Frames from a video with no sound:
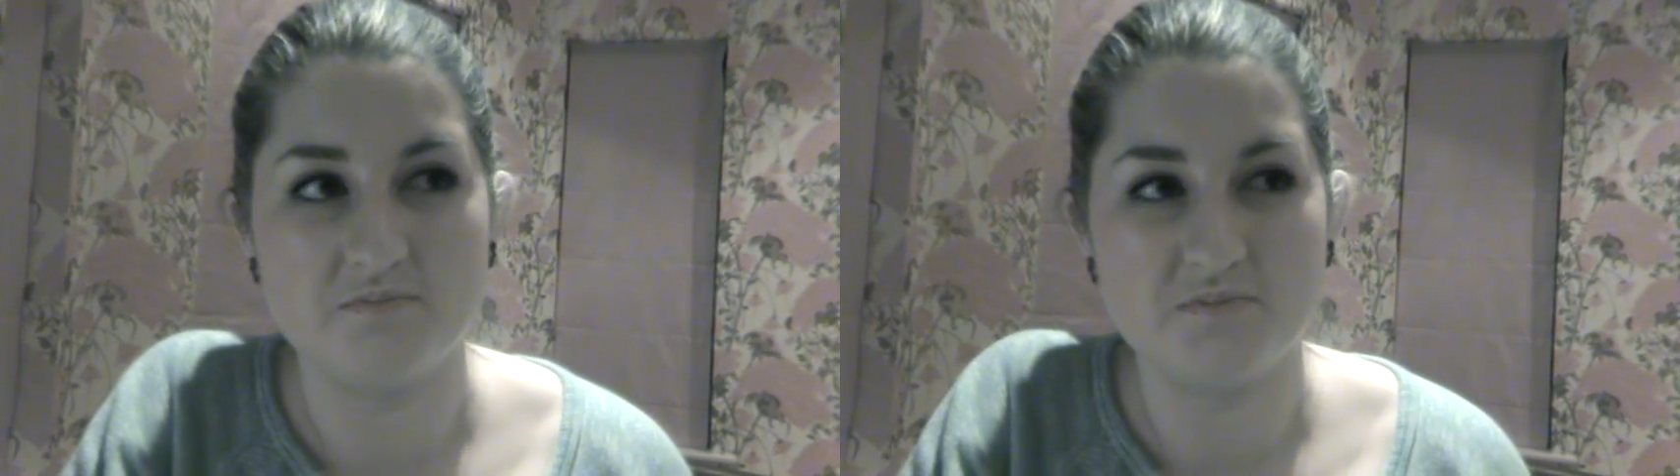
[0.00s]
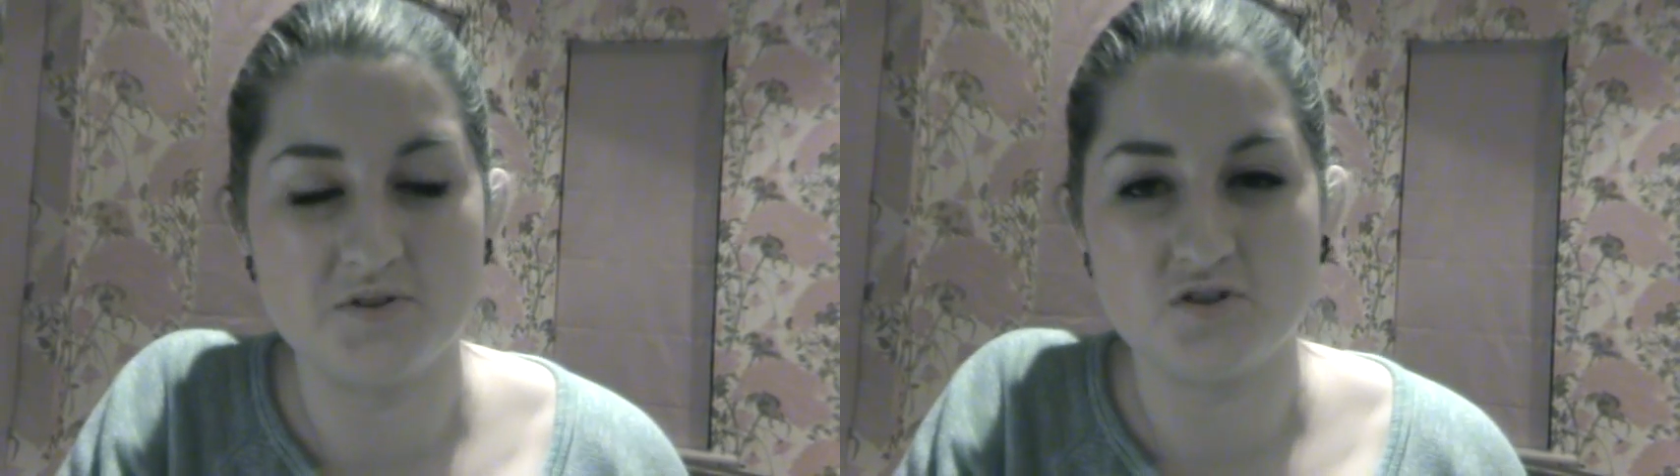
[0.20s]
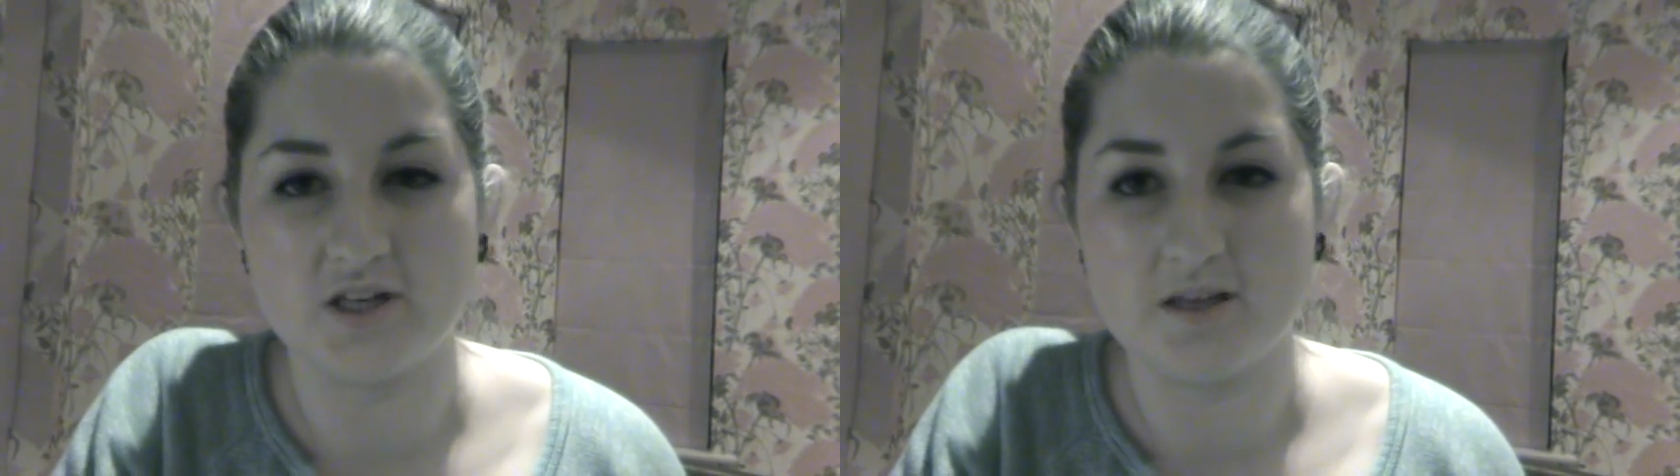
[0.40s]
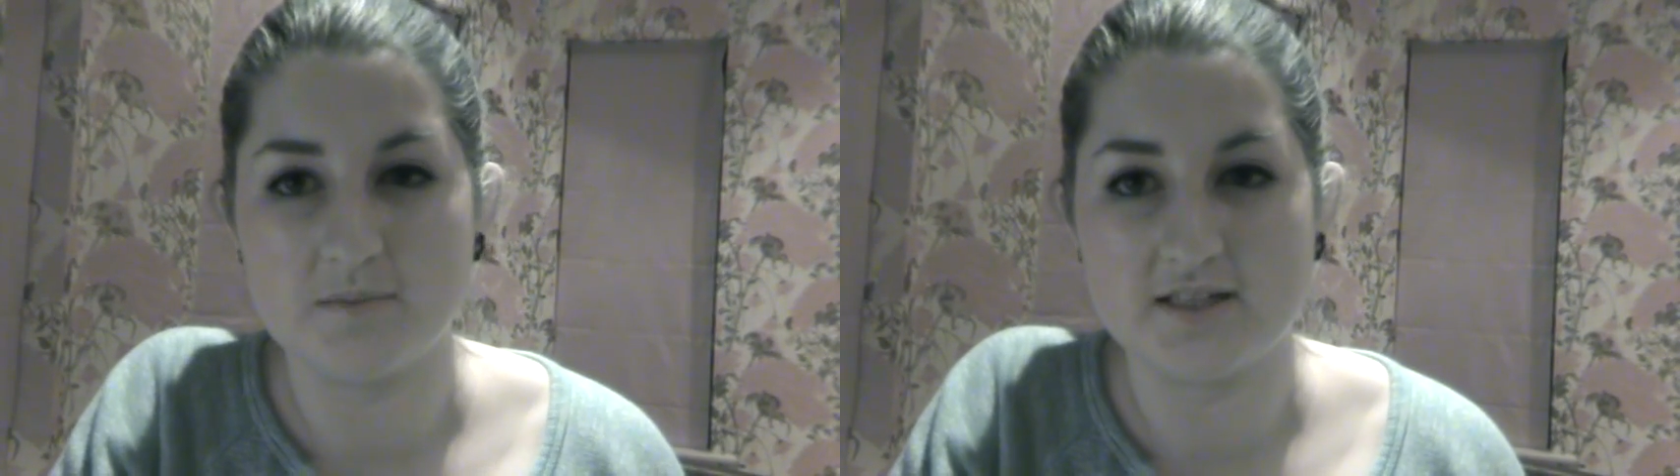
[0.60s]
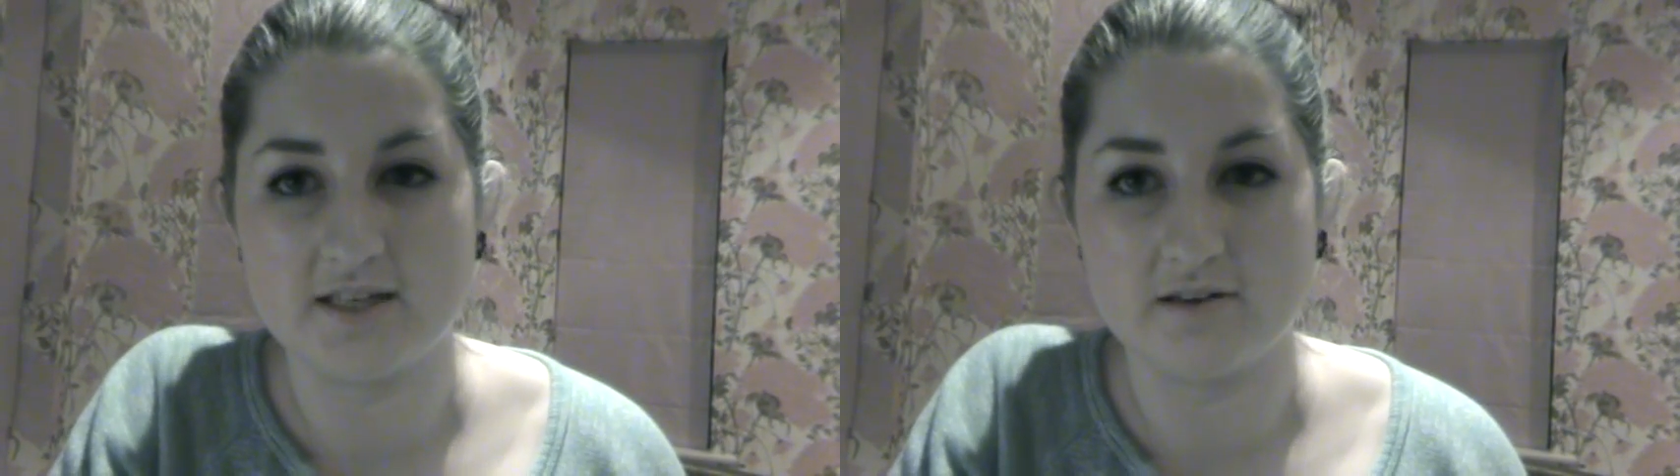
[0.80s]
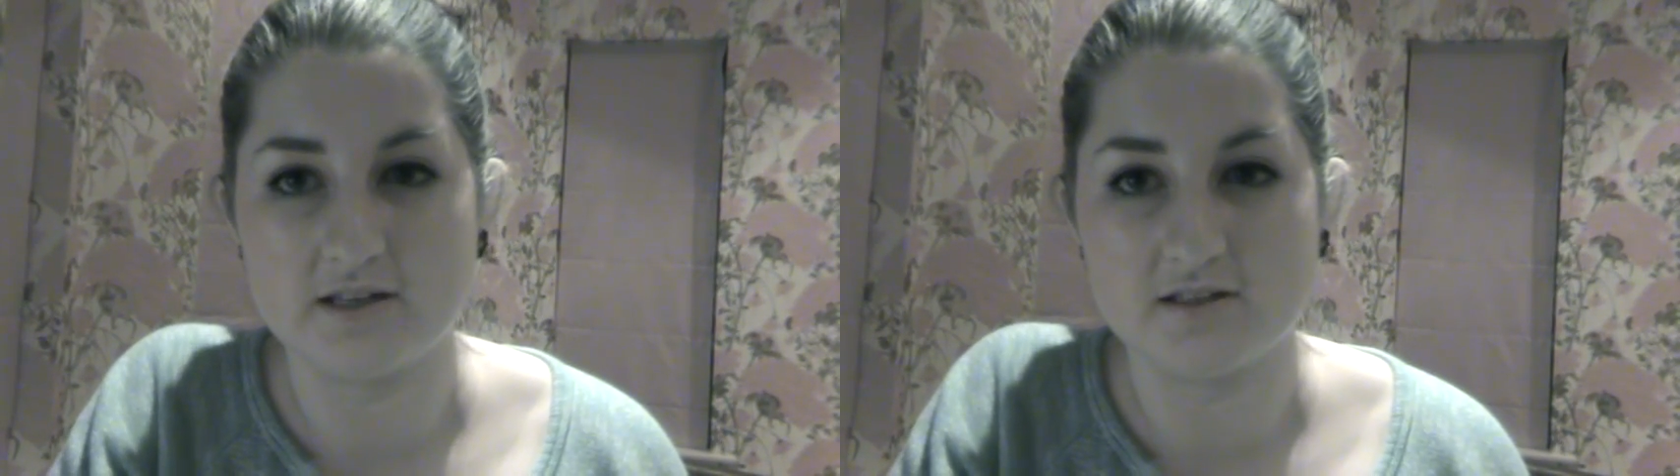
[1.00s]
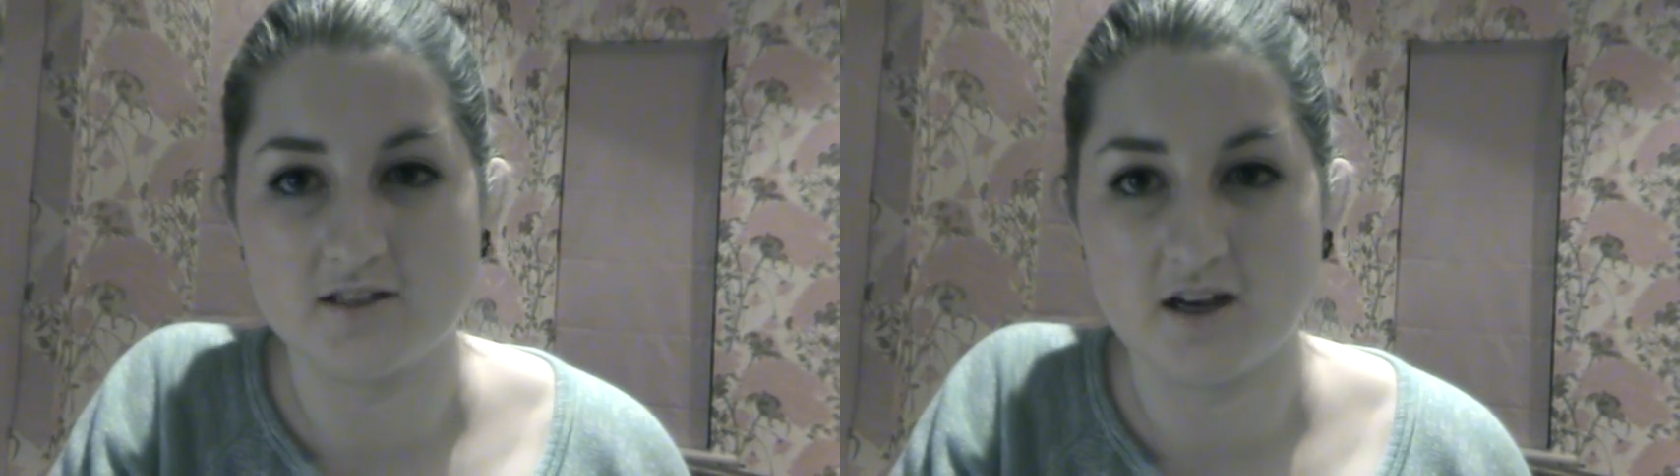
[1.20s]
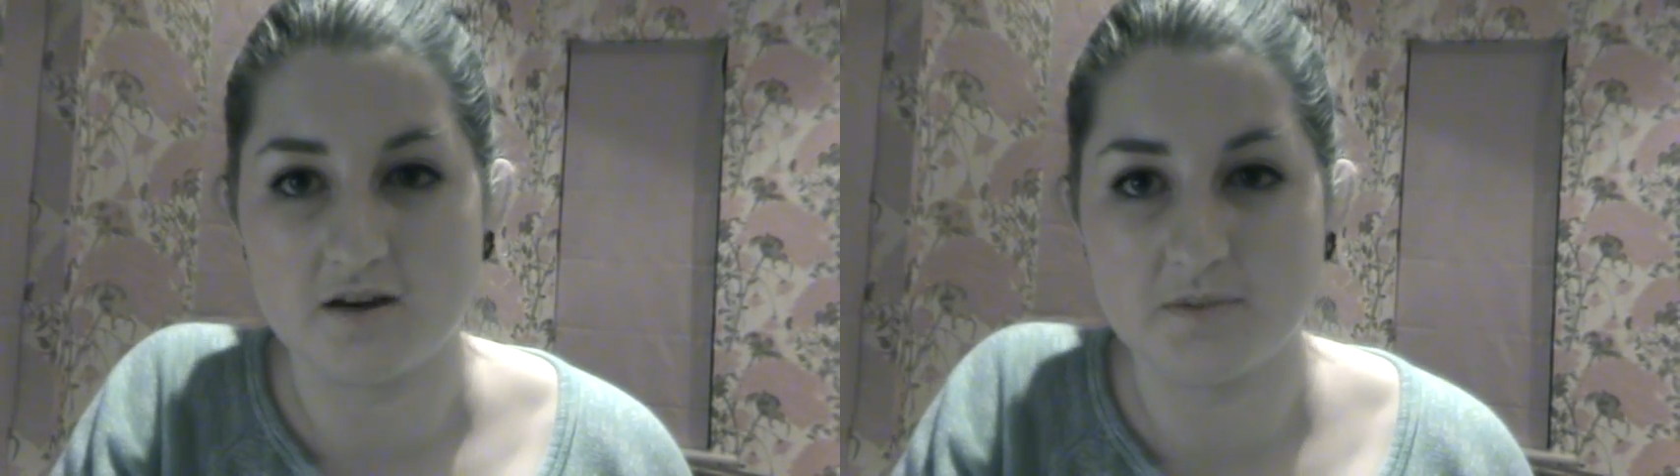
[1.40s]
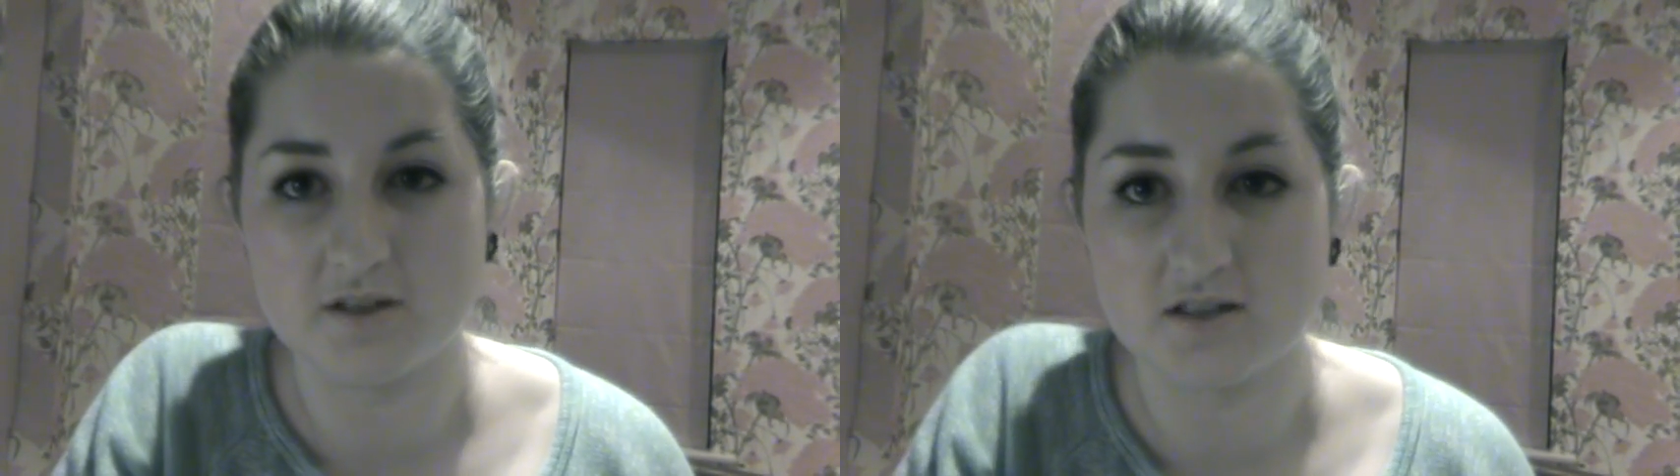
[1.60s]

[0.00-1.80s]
stringy material top in